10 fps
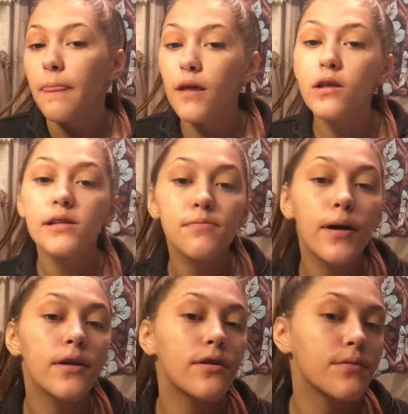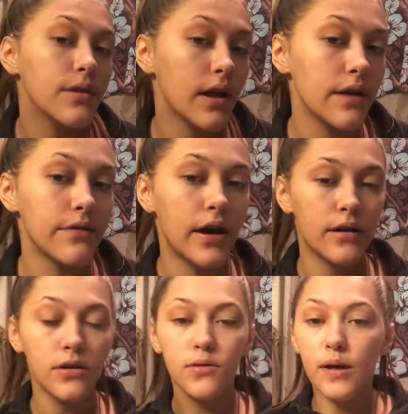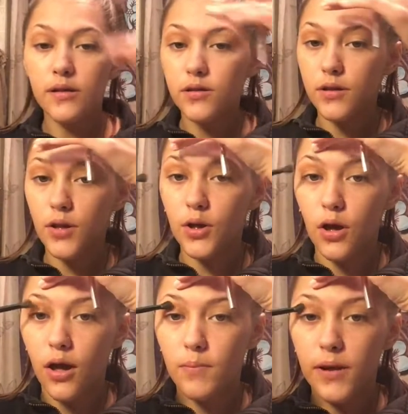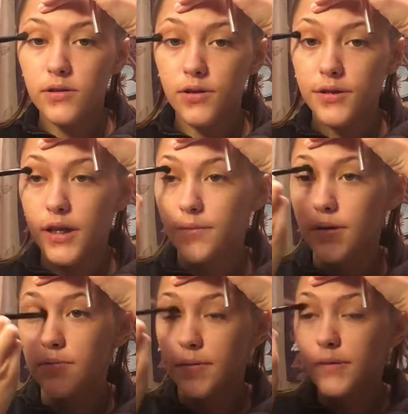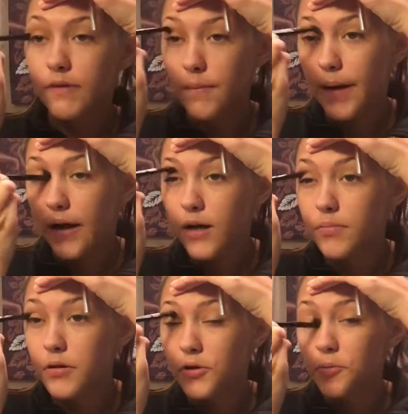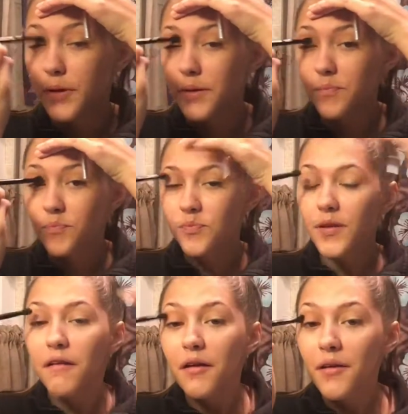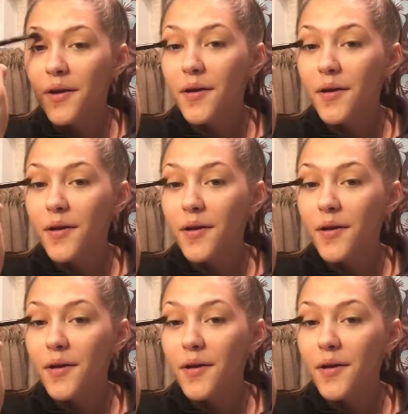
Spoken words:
It looks better in real life. I don't know why it's looking like a hot mess on camera. Maybe if I back up a little bit.